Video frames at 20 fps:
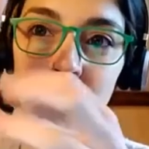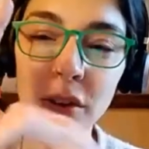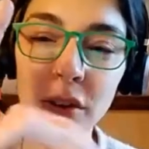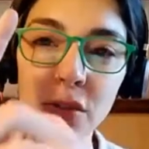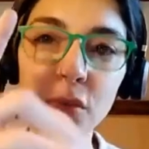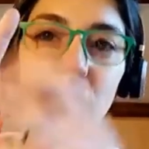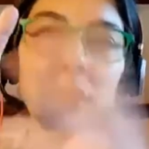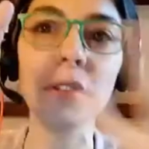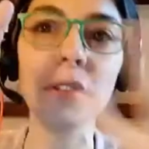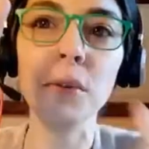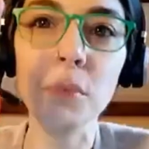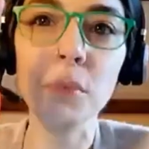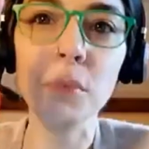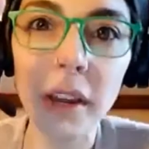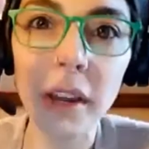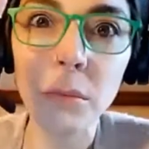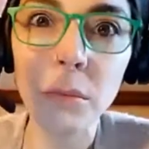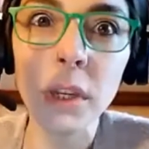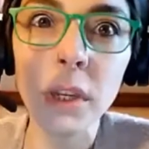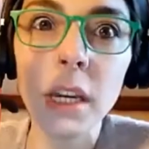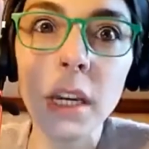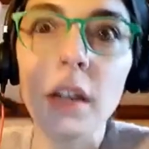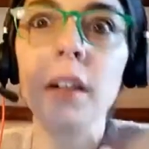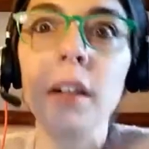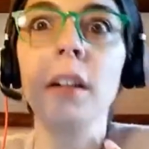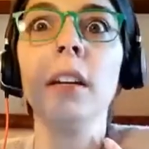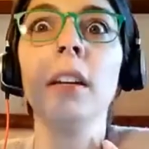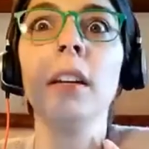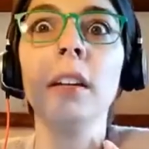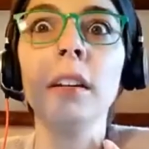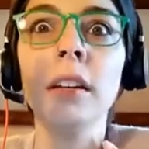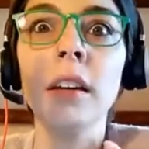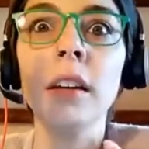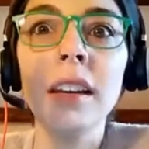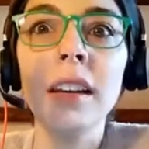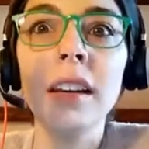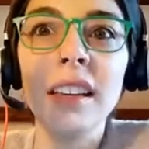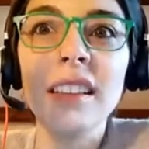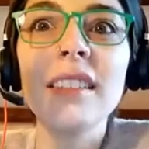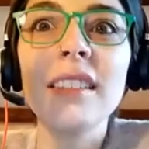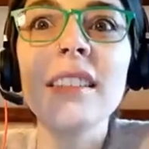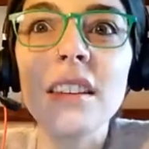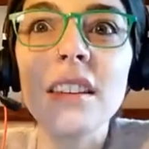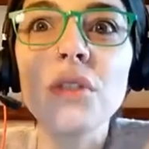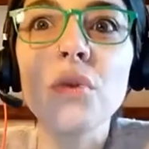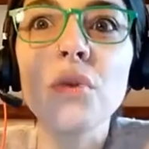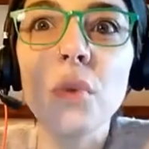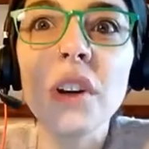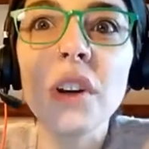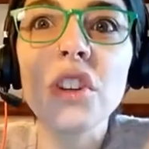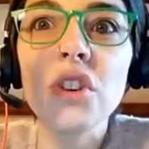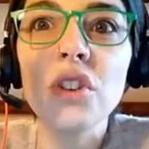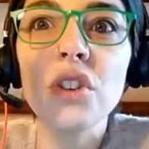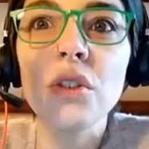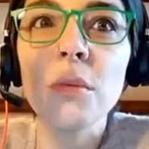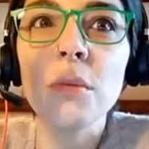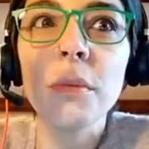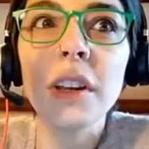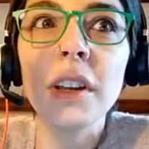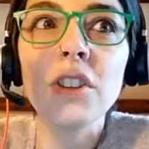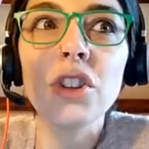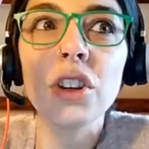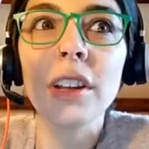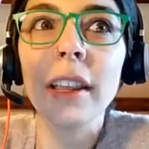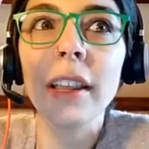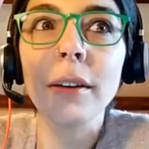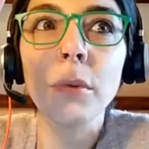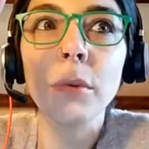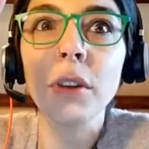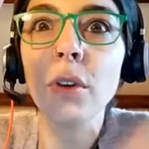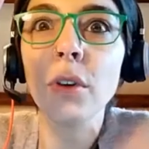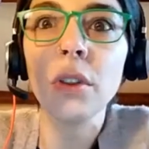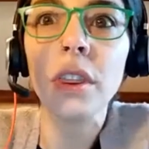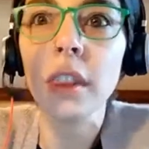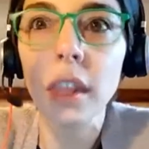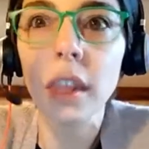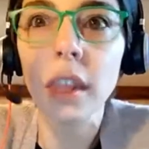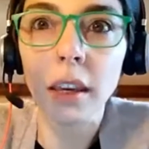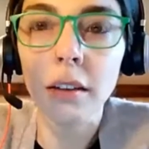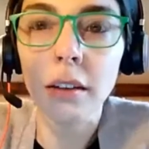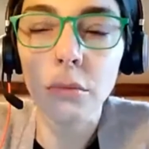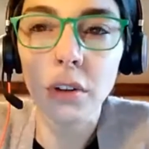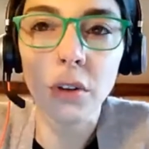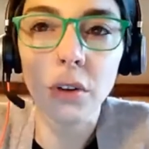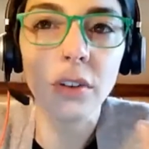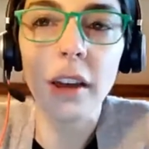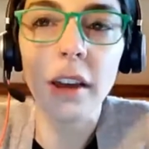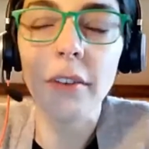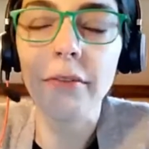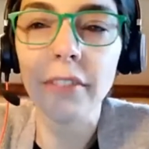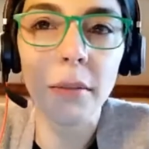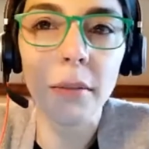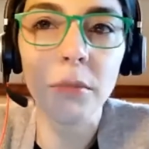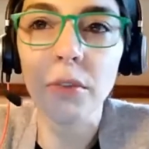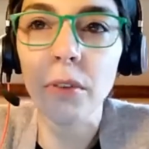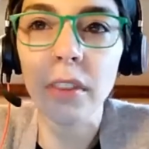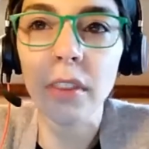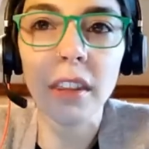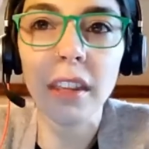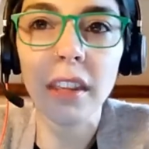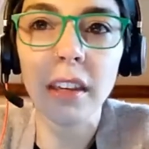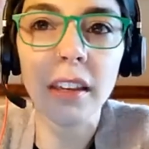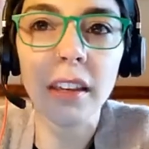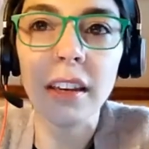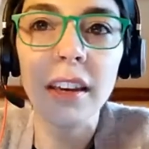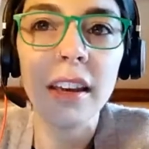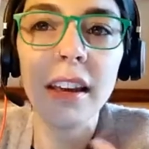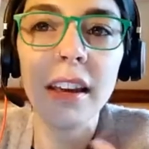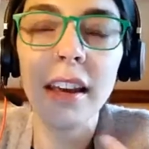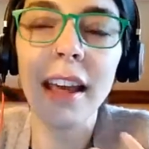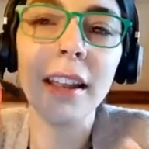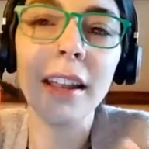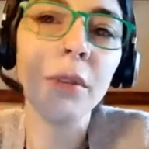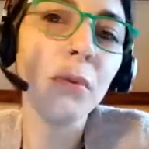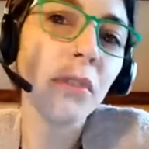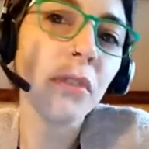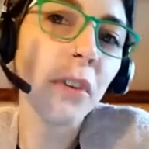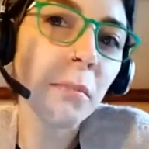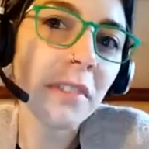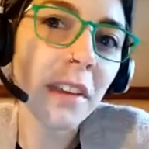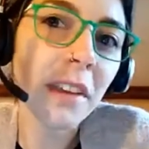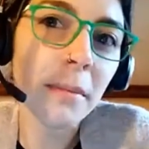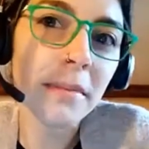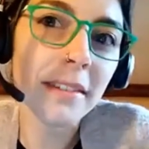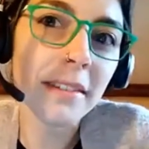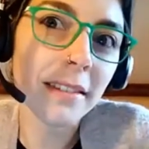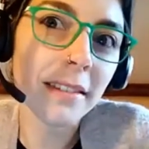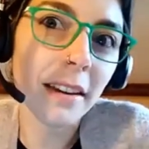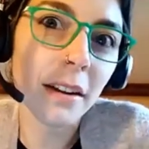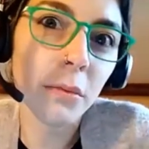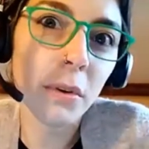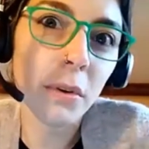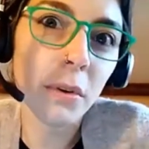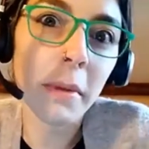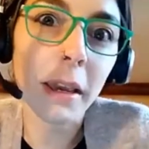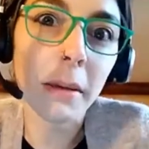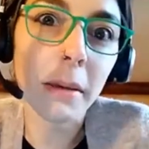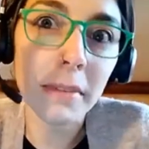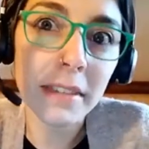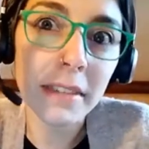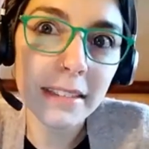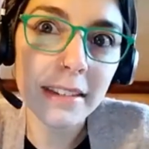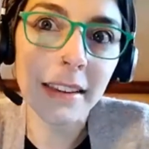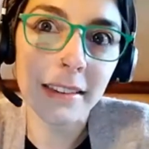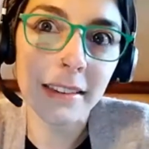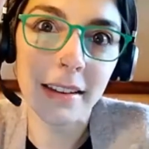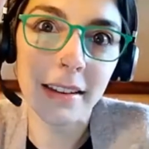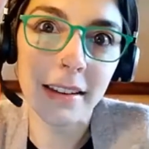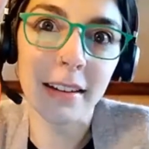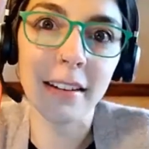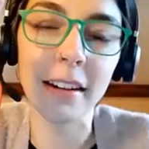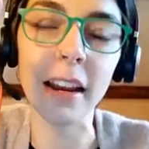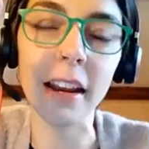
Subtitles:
So it's when we are in this situation you mentioned, like we don't think, we don't have time to think, and sometimes we make mistakes there.